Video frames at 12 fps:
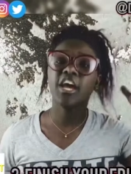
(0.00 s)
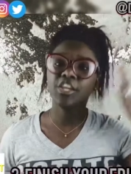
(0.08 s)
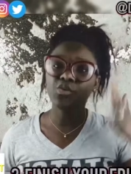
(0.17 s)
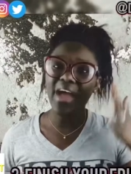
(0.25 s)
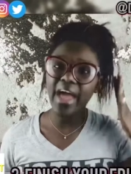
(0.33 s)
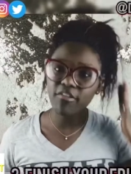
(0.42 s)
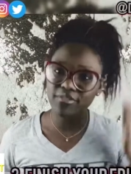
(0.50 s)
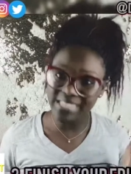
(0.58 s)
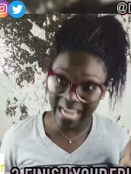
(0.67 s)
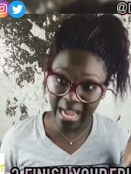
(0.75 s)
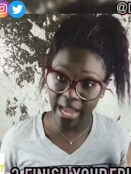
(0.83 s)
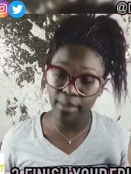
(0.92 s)
you have
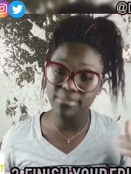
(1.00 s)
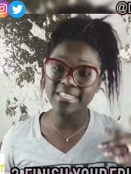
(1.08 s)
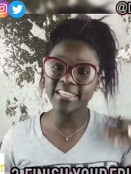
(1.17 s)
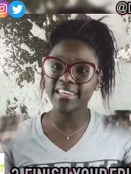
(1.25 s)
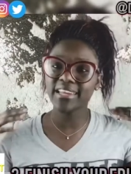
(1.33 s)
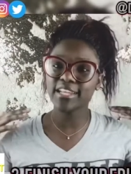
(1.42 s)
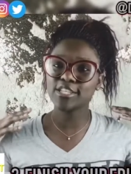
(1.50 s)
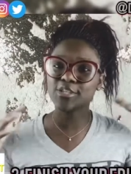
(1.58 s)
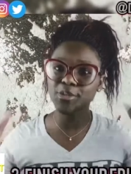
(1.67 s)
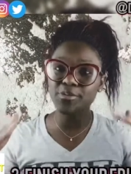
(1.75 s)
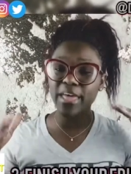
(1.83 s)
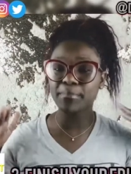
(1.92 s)
time to get
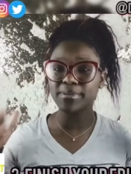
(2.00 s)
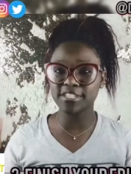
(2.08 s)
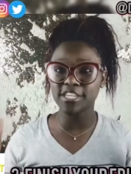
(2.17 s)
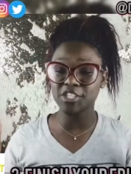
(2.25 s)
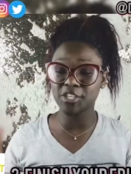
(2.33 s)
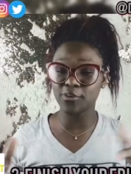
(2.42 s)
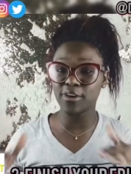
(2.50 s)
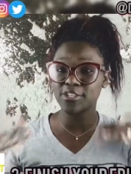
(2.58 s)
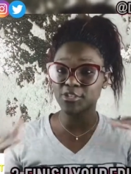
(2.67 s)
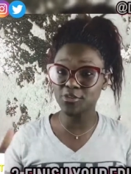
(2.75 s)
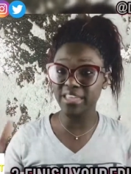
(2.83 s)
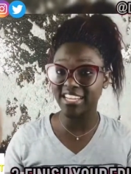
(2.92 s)
into that position or
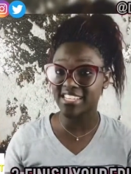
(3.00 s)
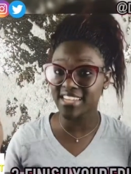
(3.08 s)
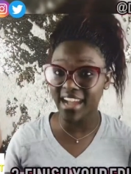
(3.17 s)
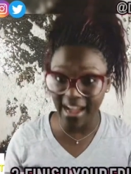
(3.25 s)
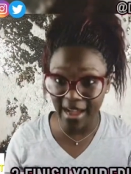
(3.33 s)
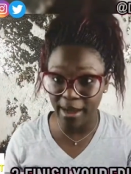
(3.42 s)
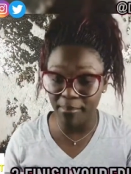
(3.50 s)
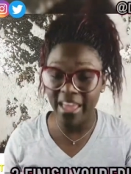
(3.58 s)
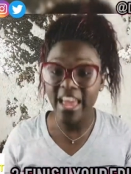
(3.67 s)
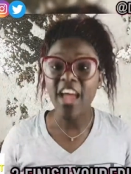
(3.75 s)
into that job